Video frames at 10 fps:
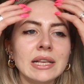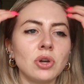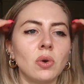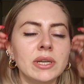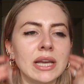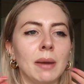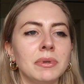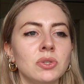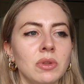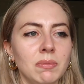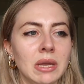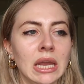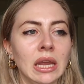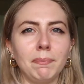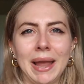as always happens with
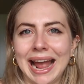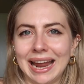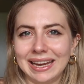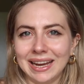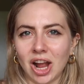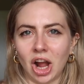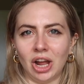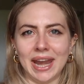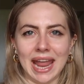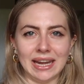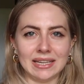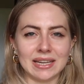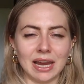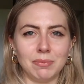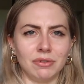me, padding on any
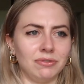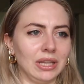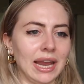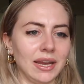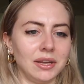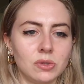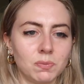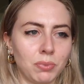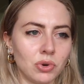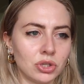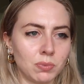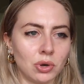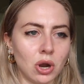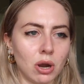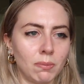type of like sports
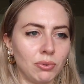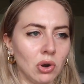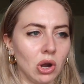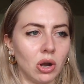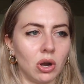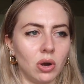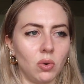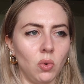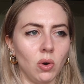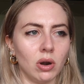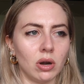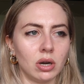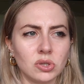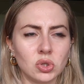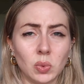bra, bra, or
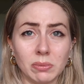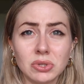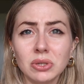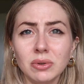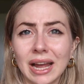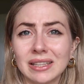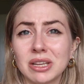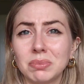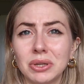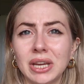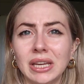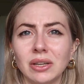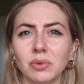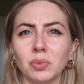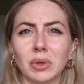swimsuit ends up
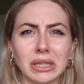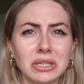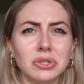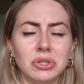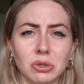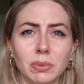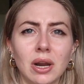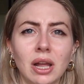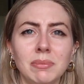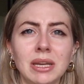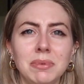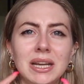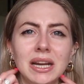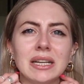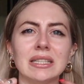looking really stupid on me
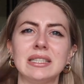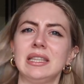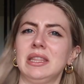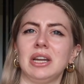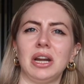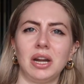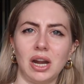because the